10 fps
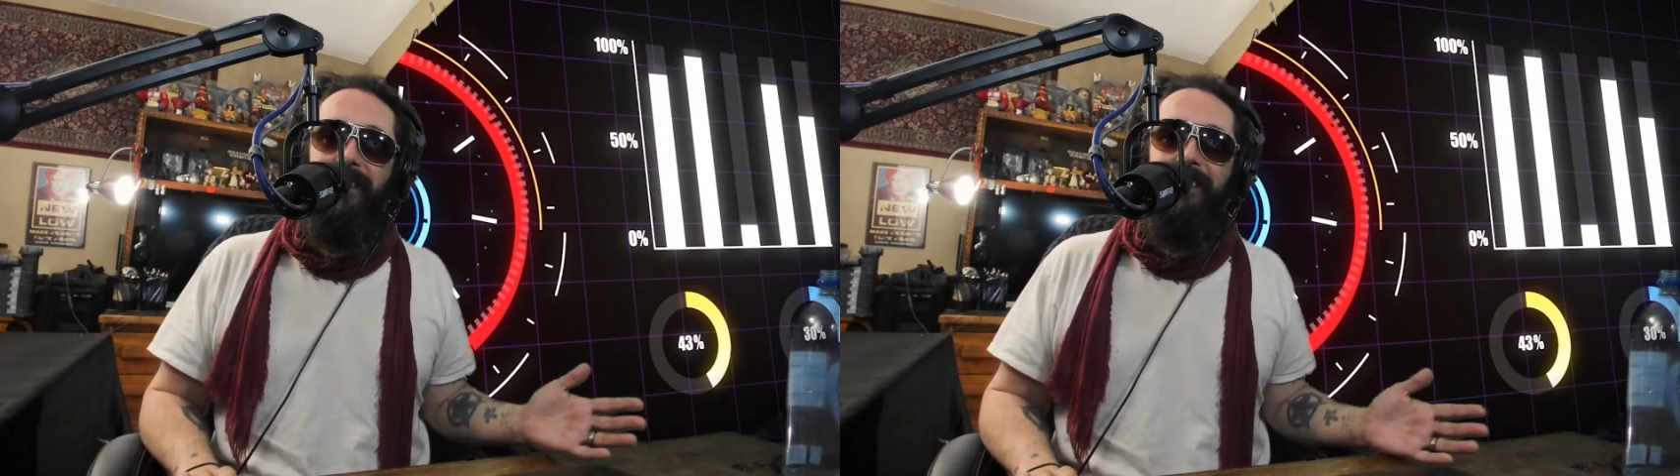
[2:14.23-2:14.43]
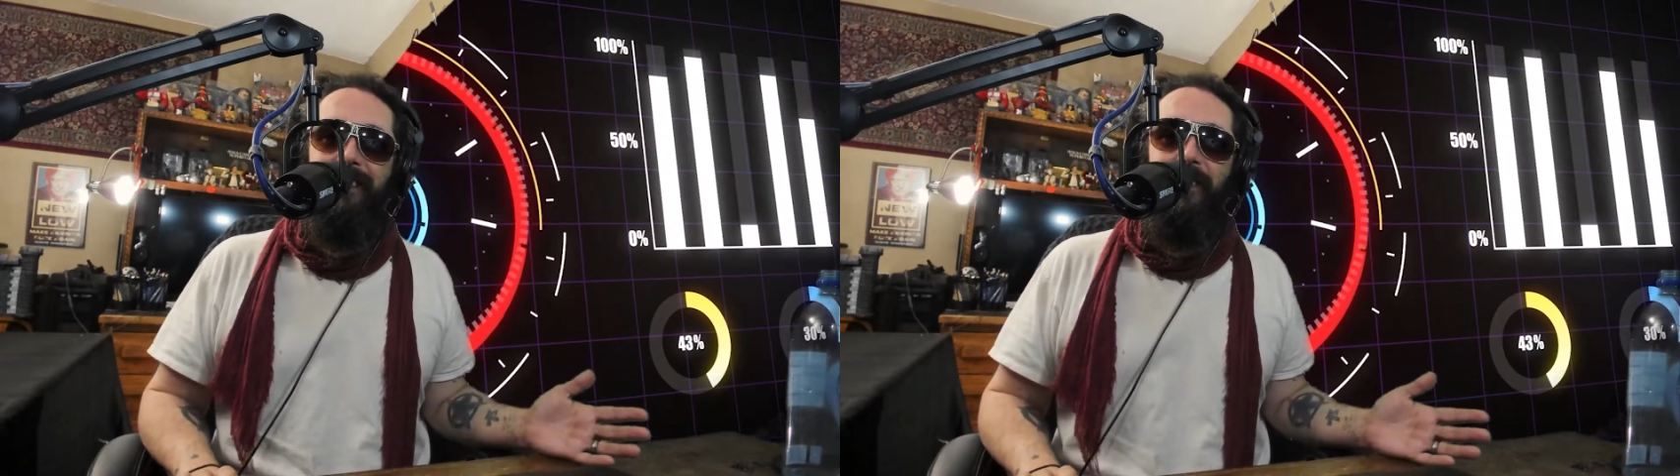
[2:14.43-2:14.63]

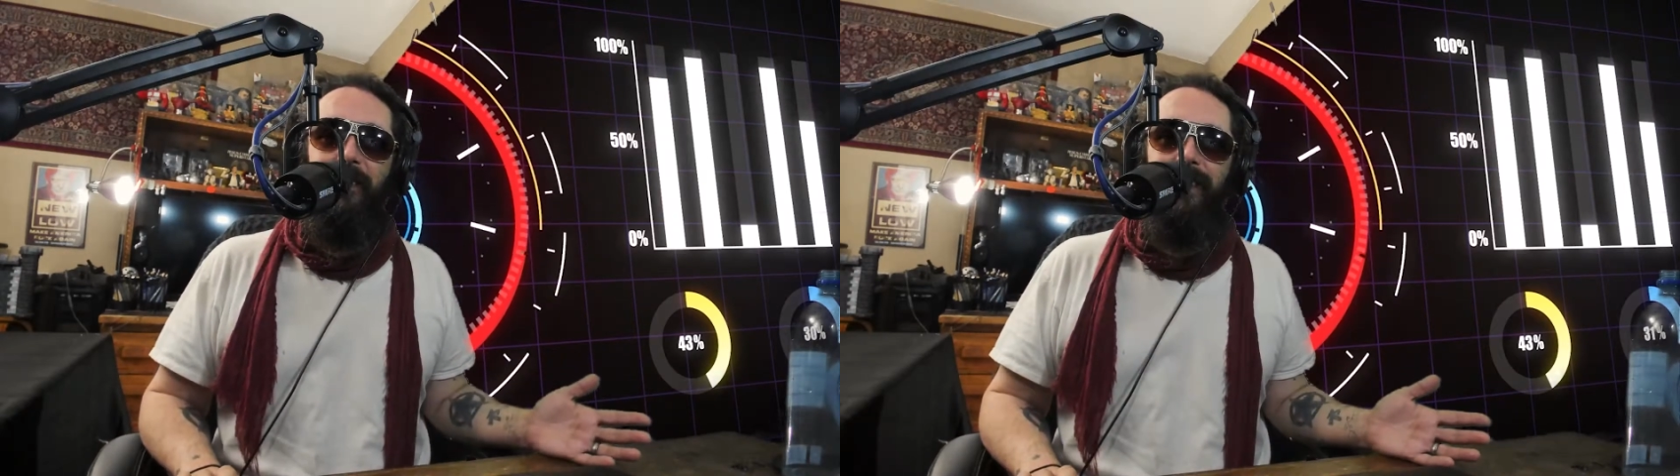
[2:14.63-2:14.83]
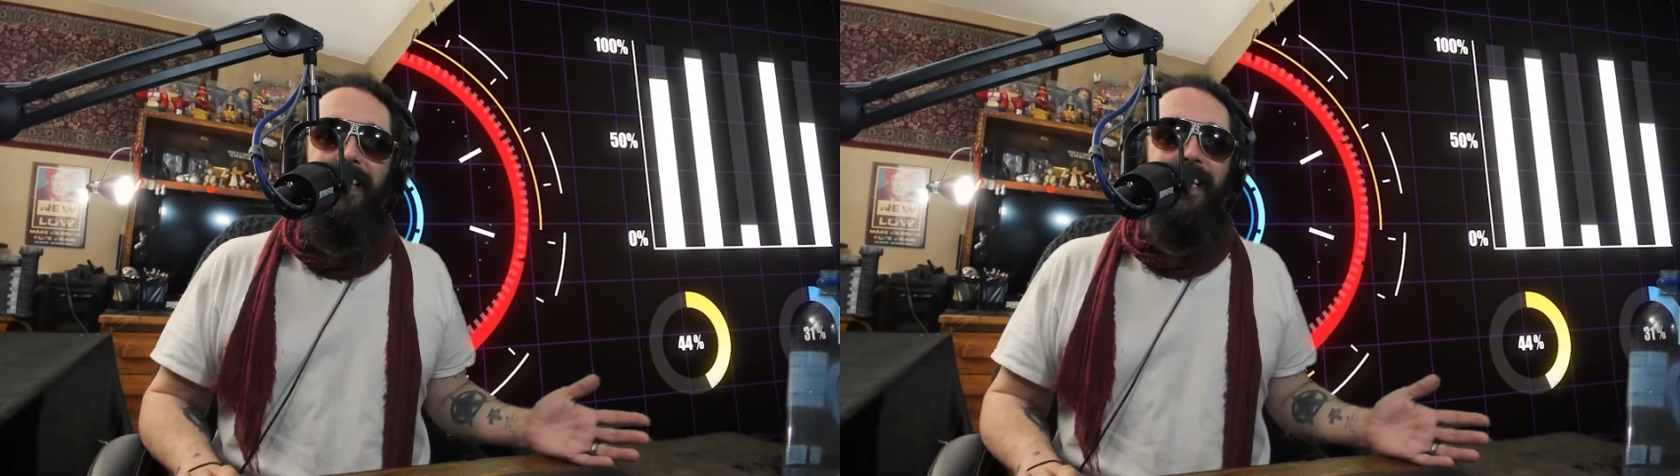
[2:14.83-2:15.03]
years
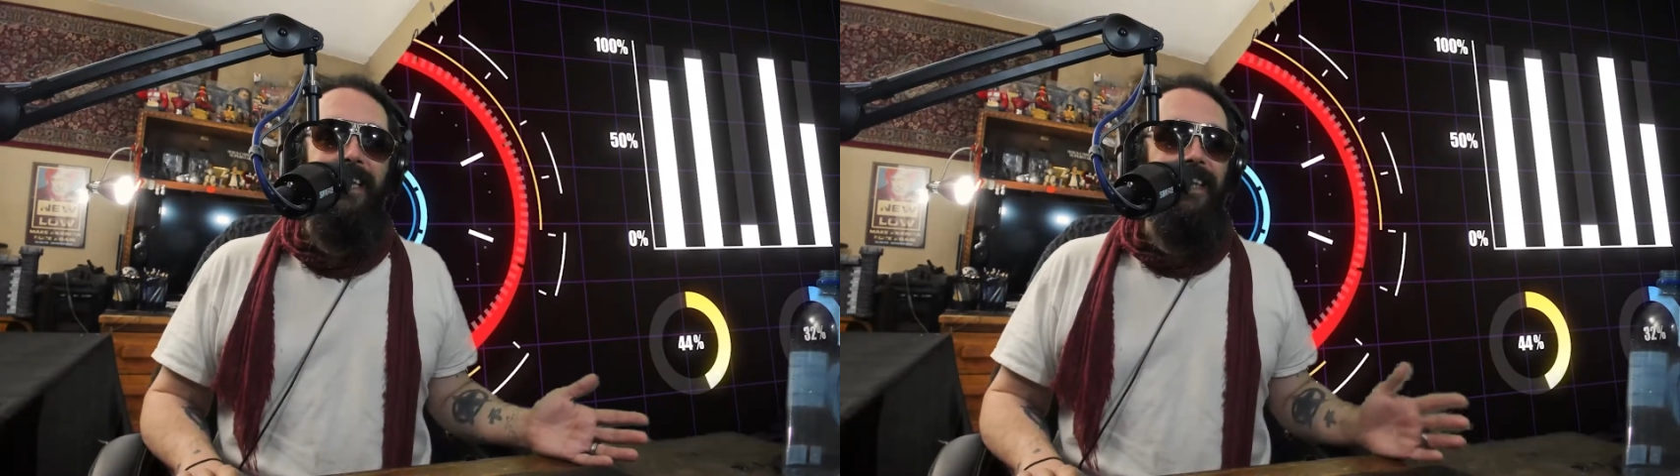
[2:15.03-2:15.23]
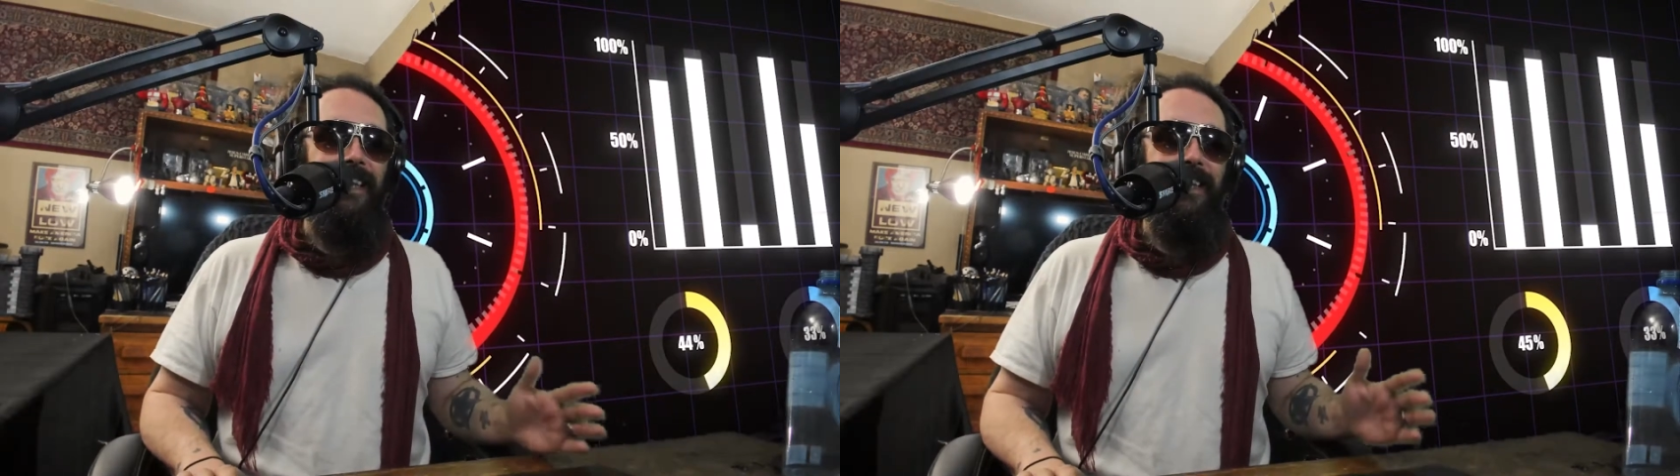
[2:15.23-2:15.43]
old
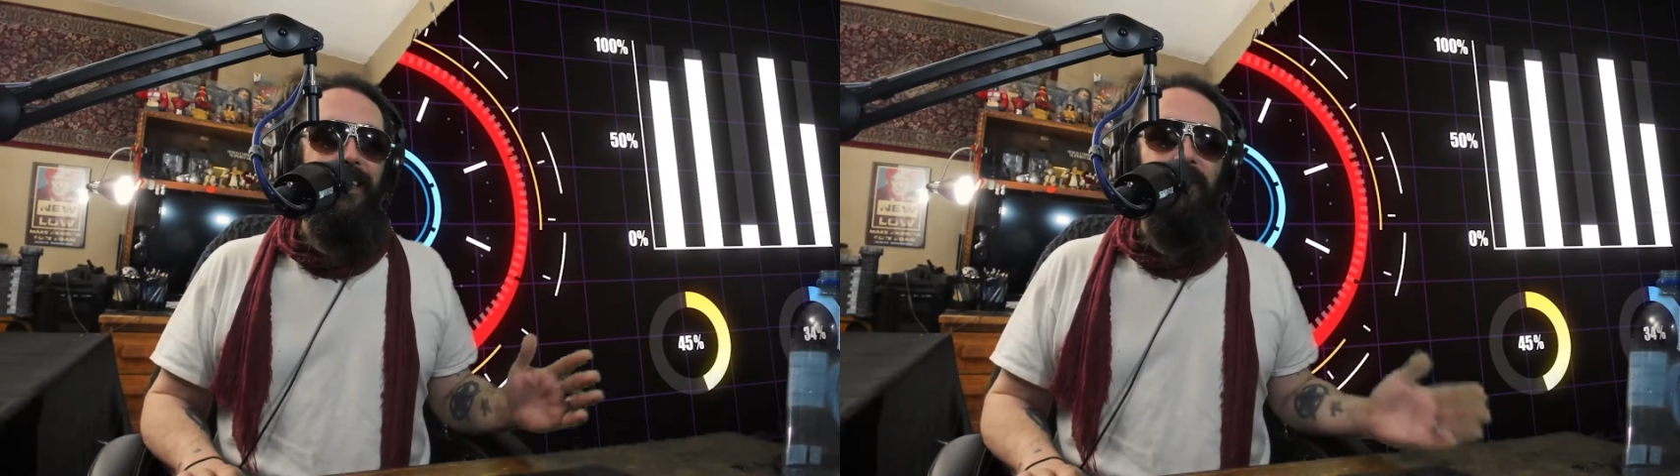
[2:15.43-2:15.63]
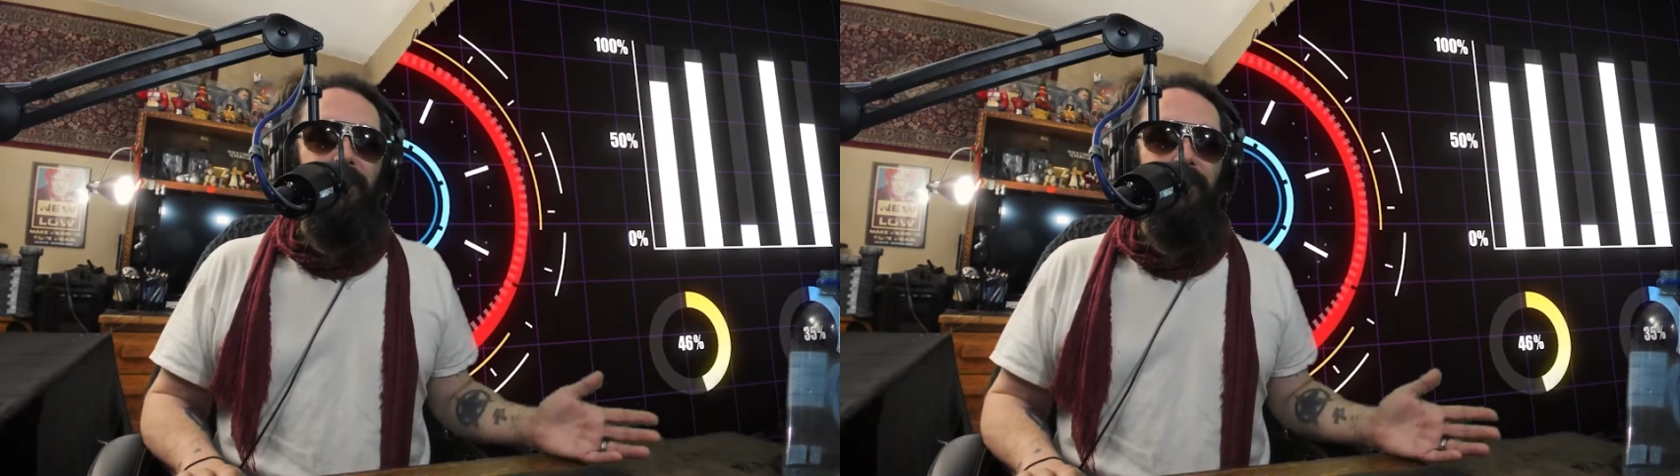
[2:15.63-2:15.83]
and
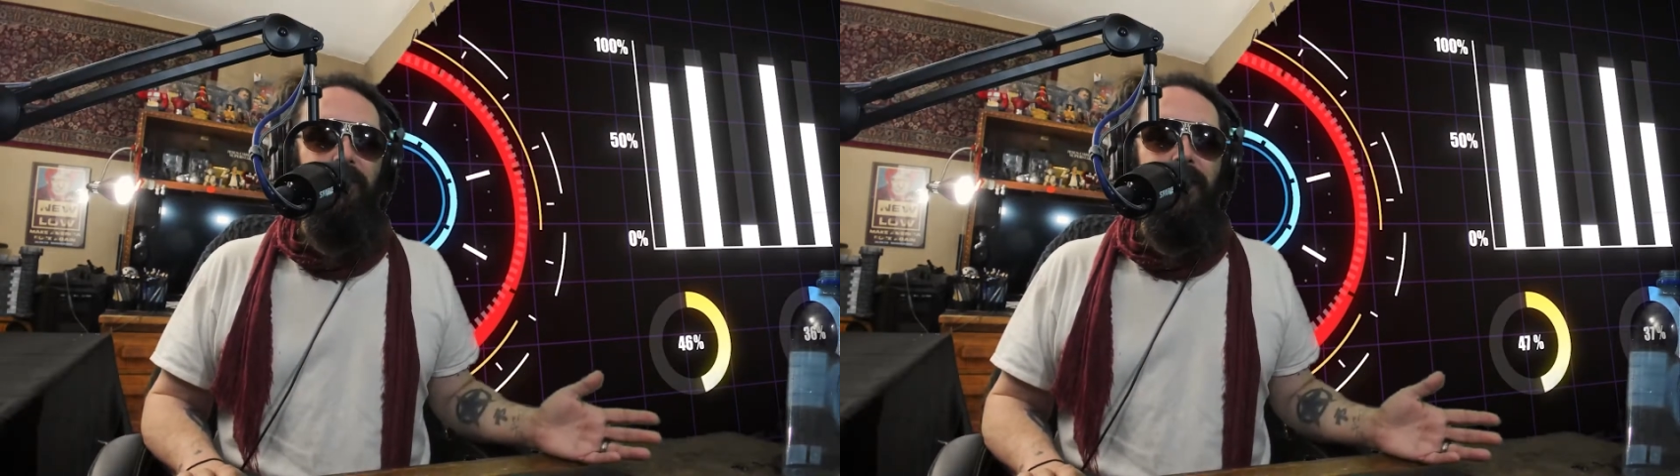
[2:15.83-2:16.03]
shit was falling